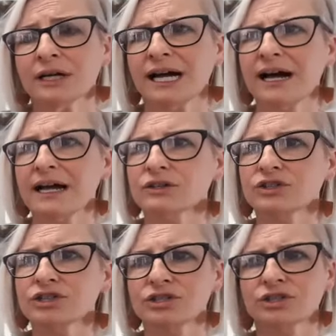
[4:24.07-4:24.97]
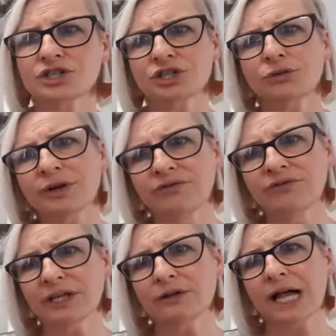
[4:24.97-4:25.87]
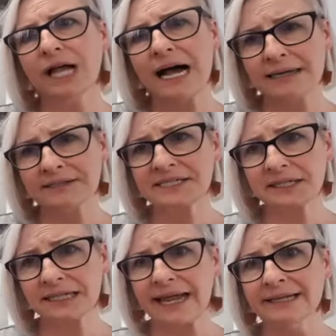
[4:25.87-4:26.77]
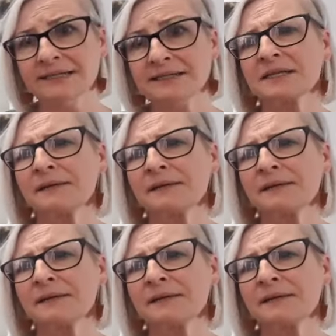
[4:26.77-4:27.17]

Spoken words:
to reveal underlayers.